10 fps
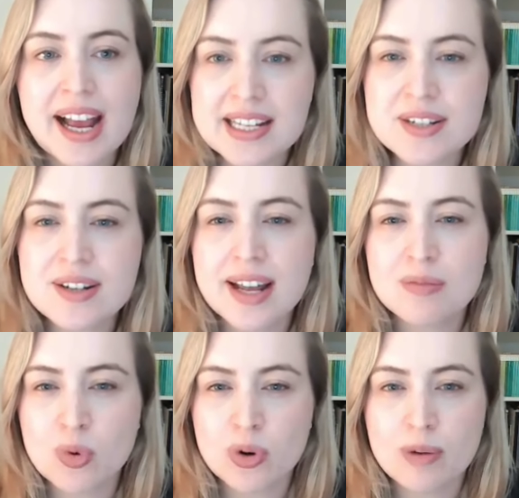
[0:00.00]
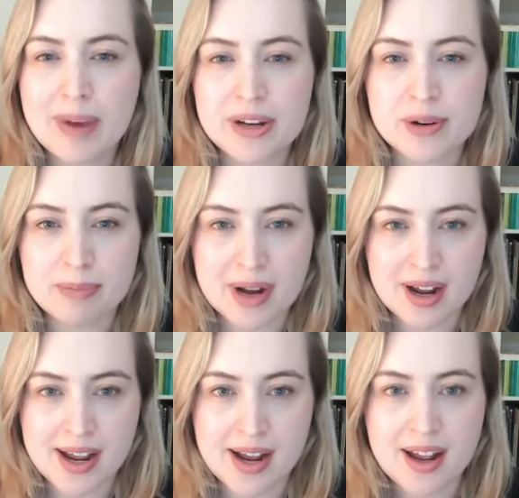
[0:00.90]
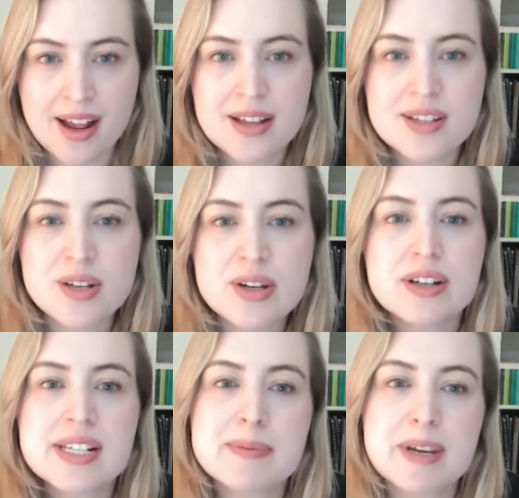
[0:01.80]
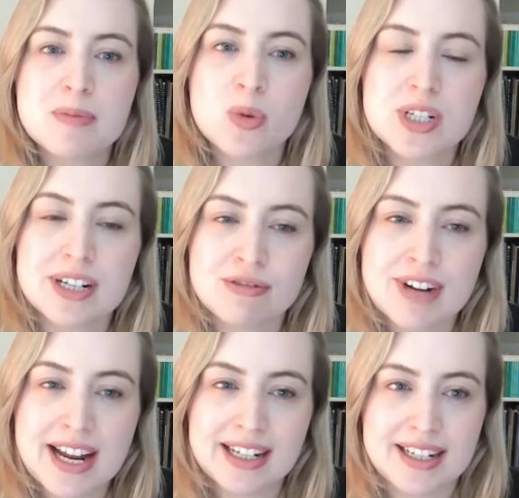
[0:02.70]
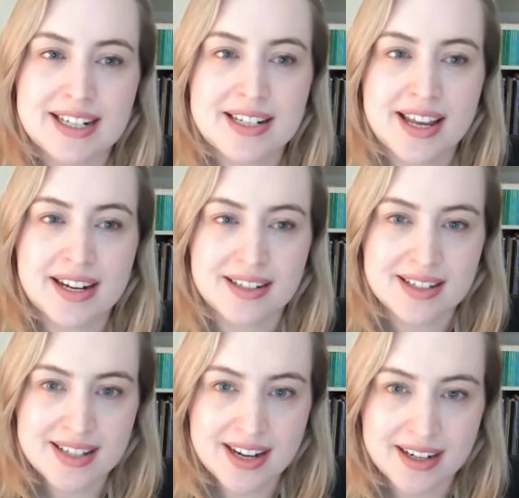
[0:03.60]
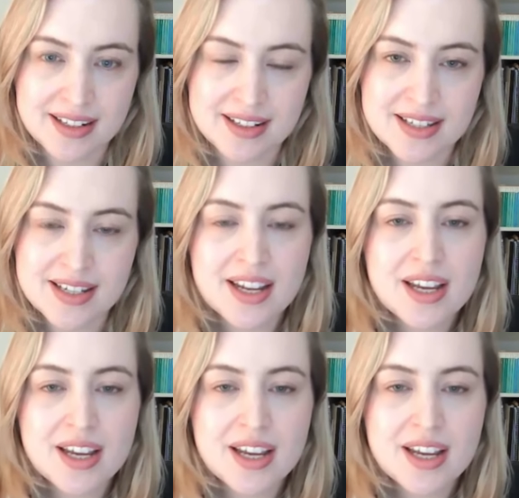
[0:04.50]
As you learn more about your buyer, so you can speak more directly to their concerns,